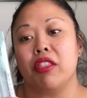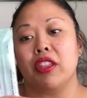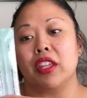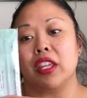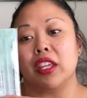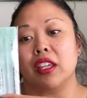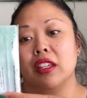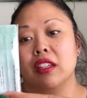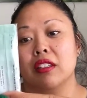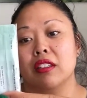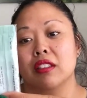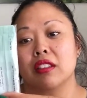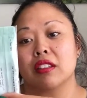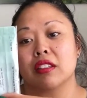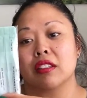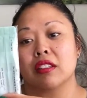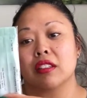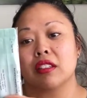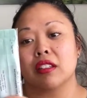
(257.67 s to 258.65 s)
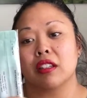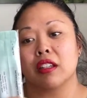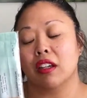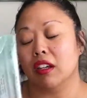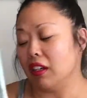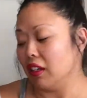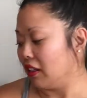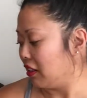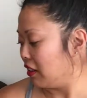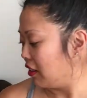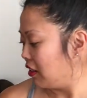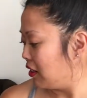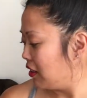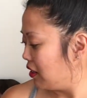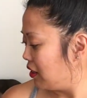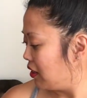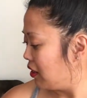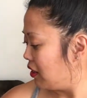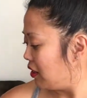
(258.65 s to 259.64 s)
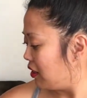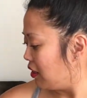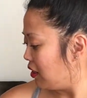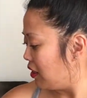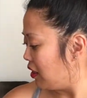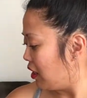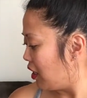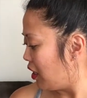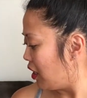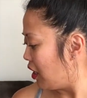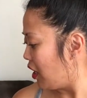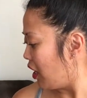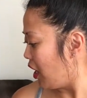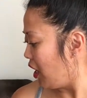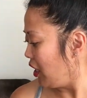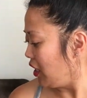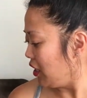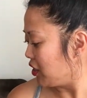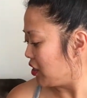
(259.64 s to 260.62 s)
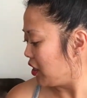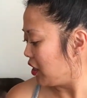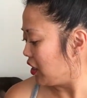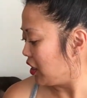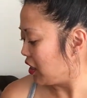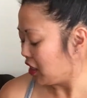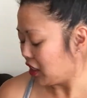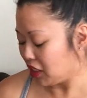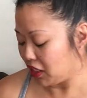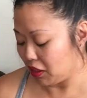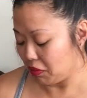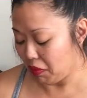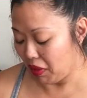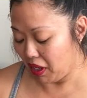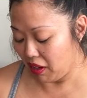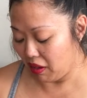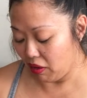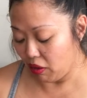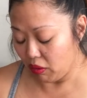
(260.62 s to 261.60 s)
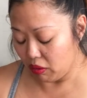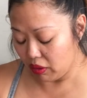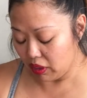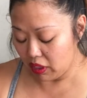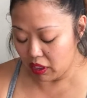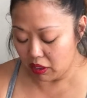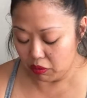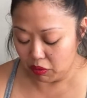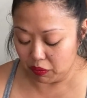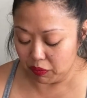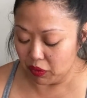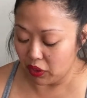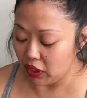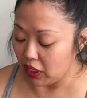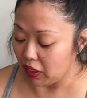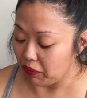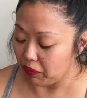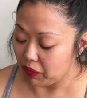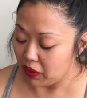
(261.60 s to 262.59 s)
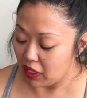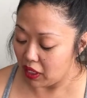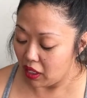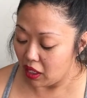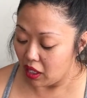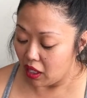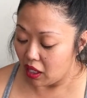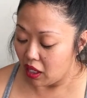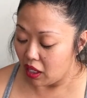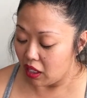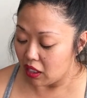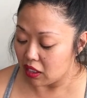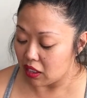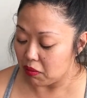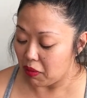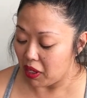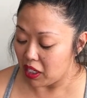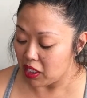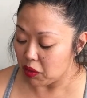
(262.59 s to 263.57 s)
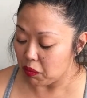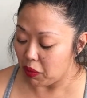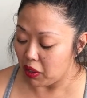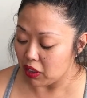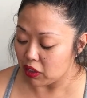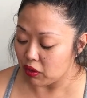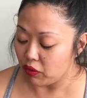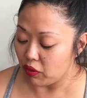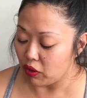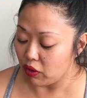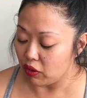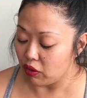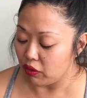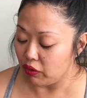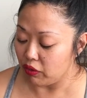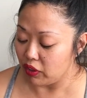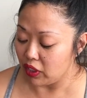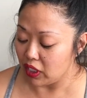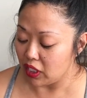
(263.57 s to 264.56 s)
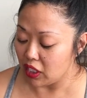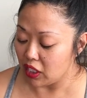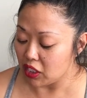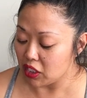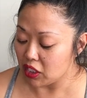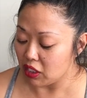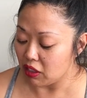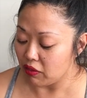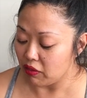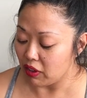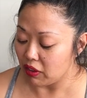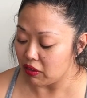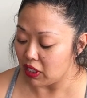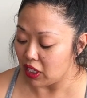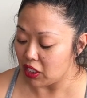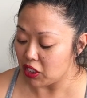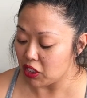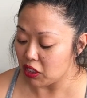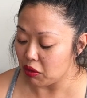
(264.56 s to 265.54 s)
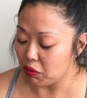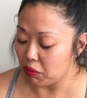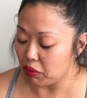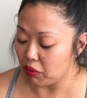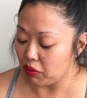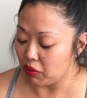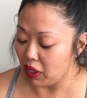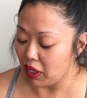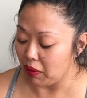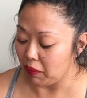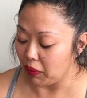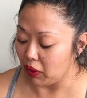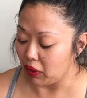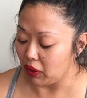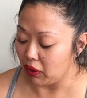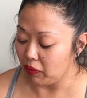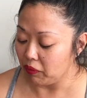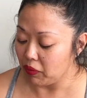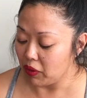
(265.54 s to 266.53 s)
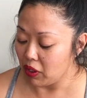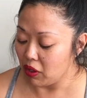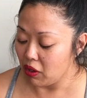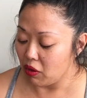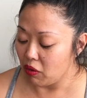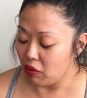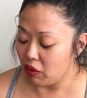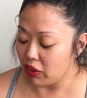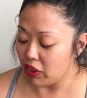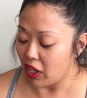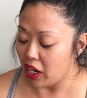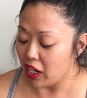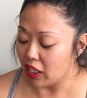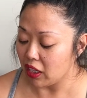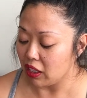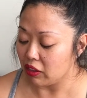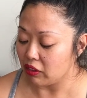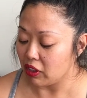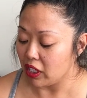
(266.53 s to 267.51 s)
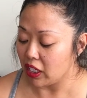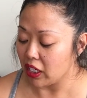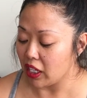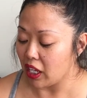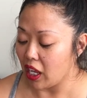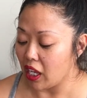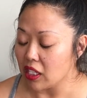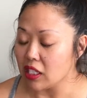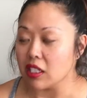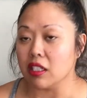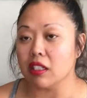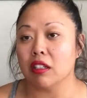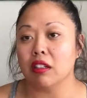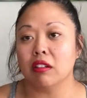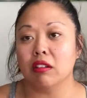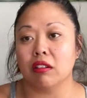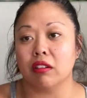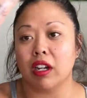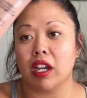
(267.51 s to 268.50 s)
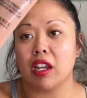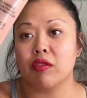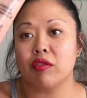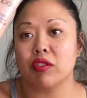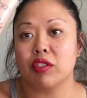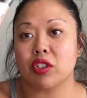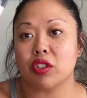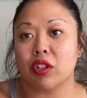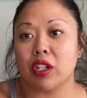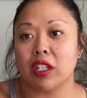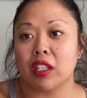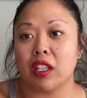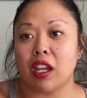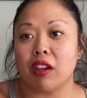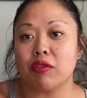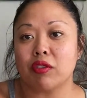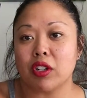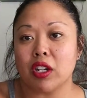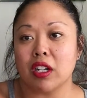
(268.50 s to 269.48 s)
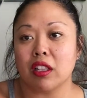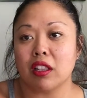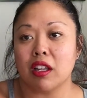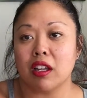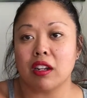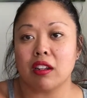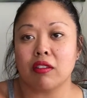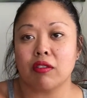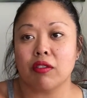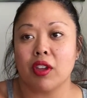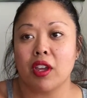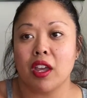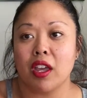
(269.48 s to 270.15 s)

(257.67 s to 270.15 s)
these. Huh. I actually think this is my, oh, I got one more thing. Smashbox Photo Finish Foundation Primer with hyaluronic acid. Oh, I haven't tried, I've tried a lot of